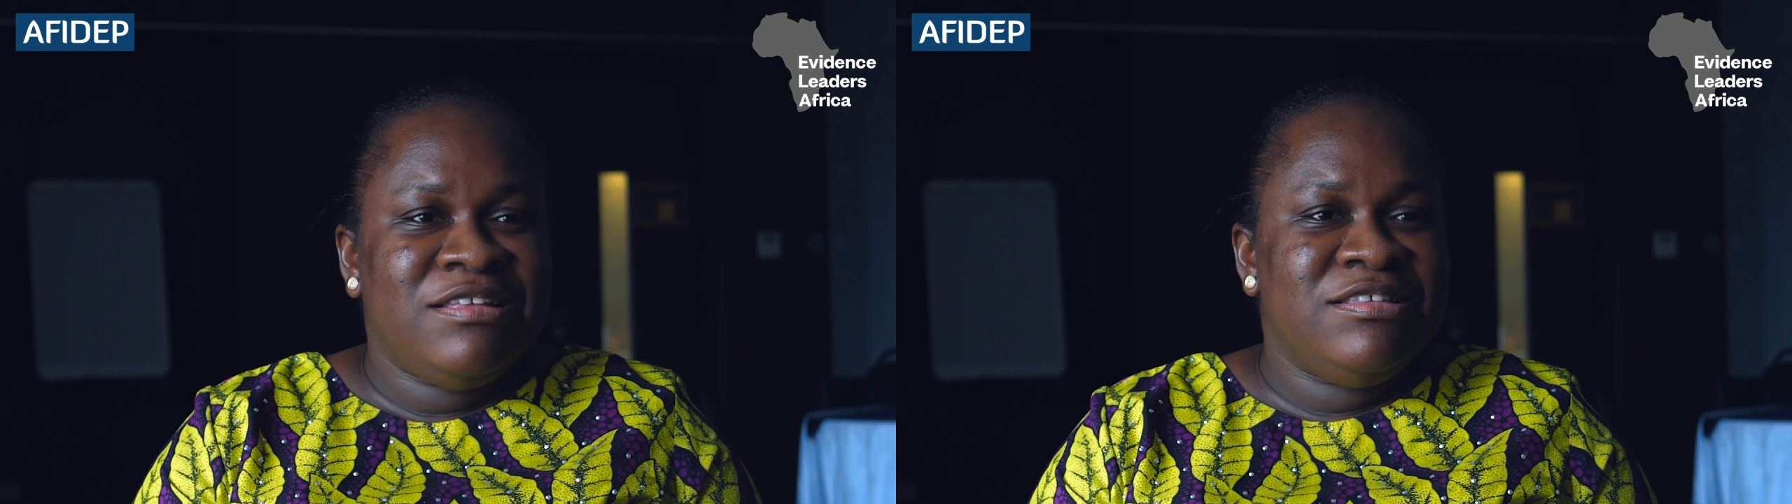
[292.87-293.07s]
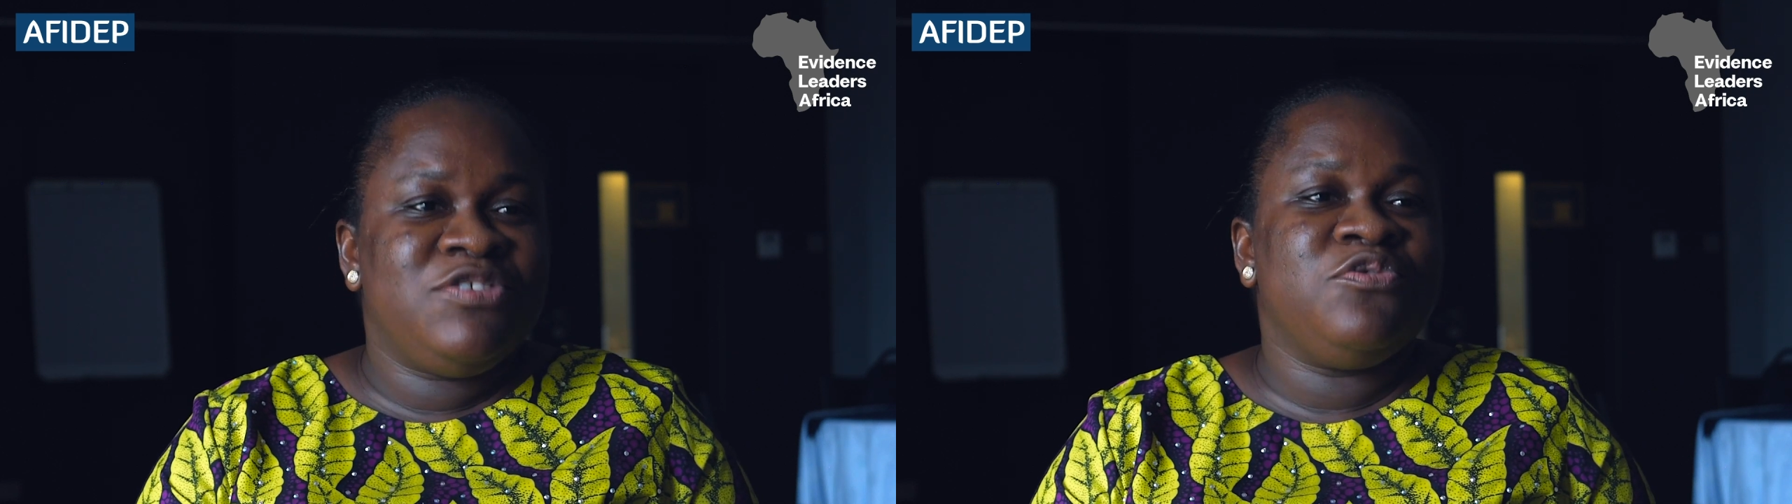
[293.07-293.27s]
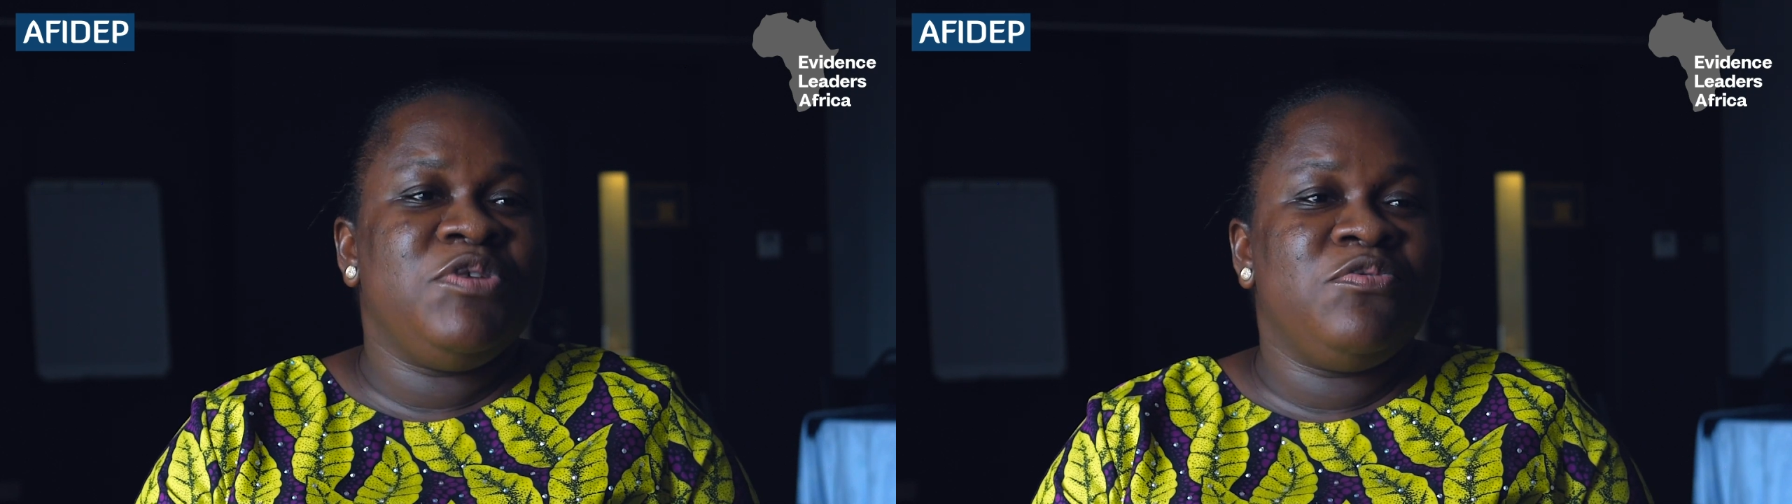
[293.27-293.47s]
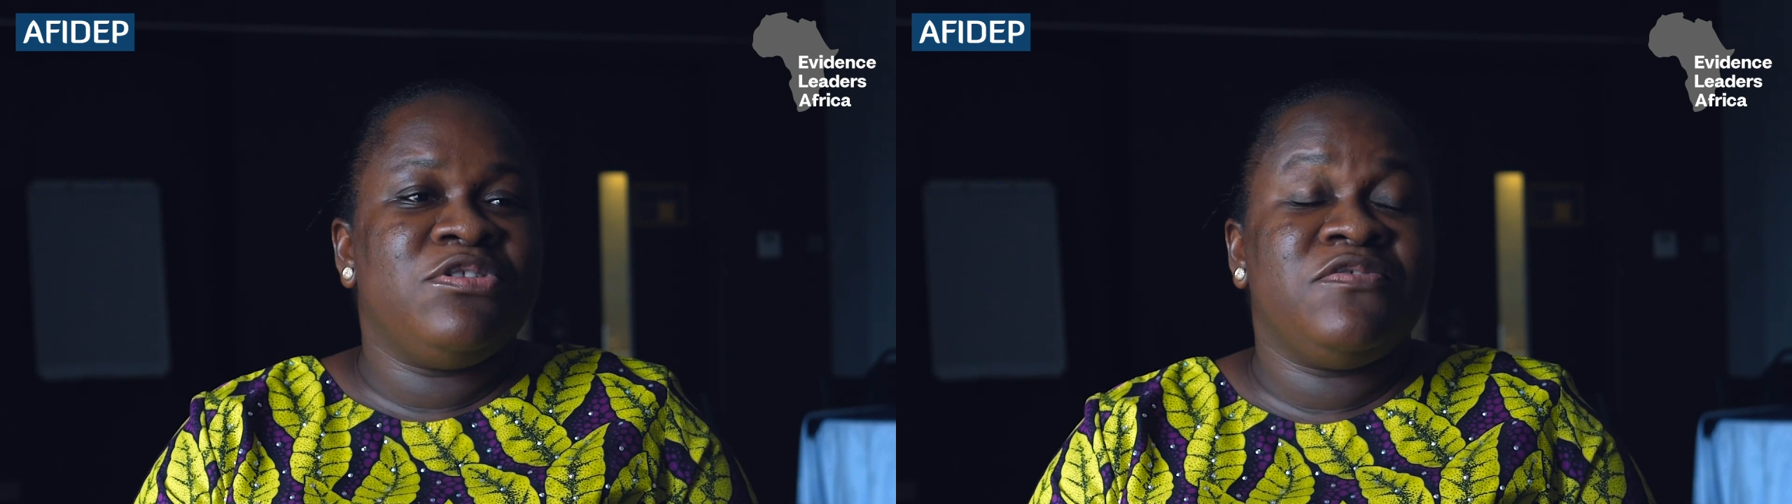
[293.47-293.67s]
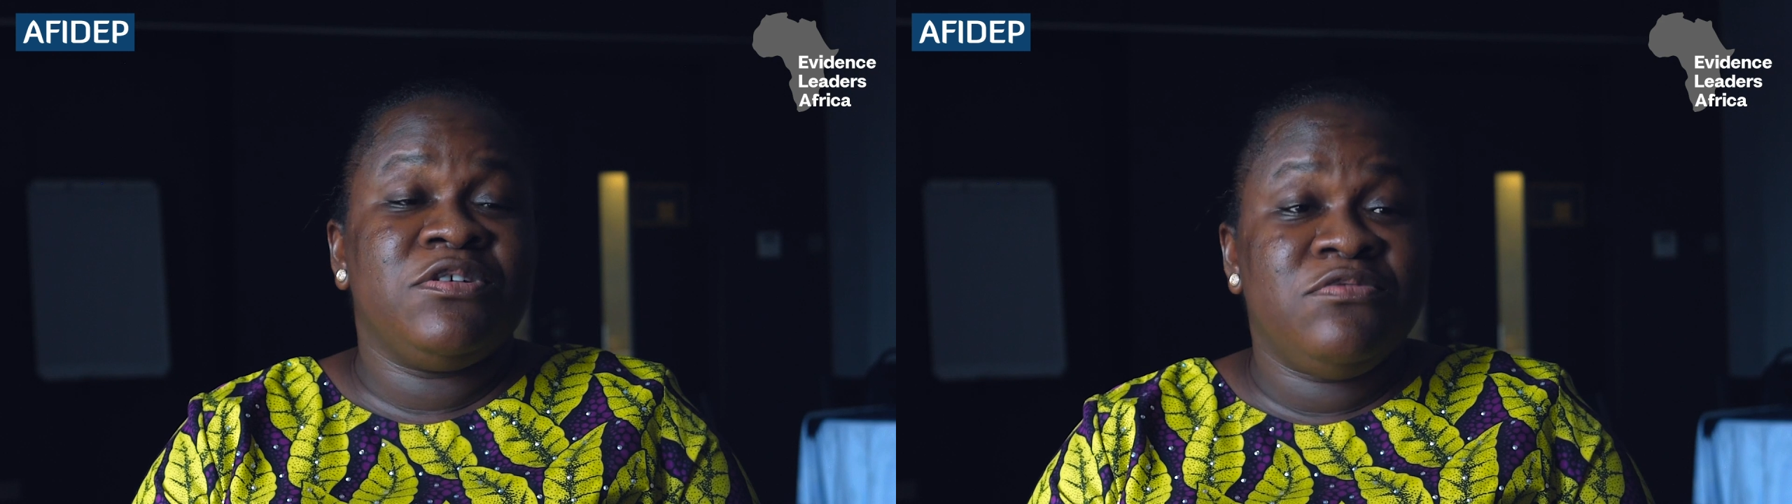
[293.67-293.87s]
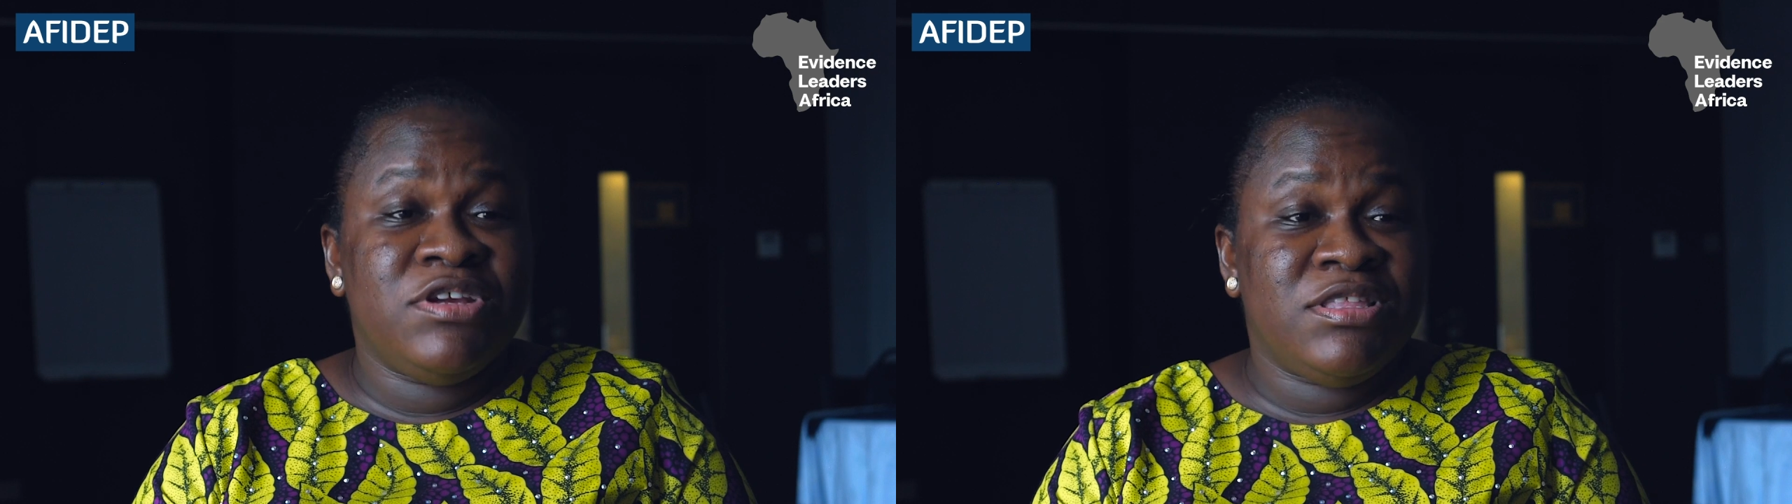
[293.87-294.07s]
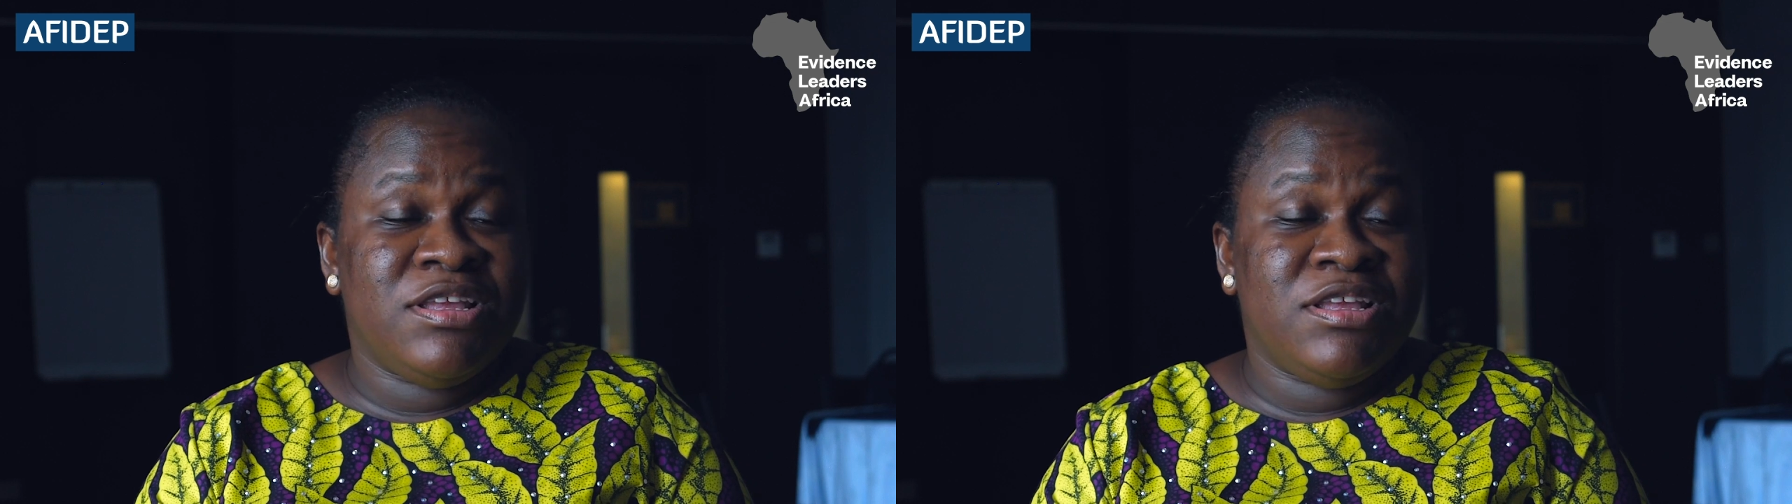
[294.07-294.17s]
This will be one of the great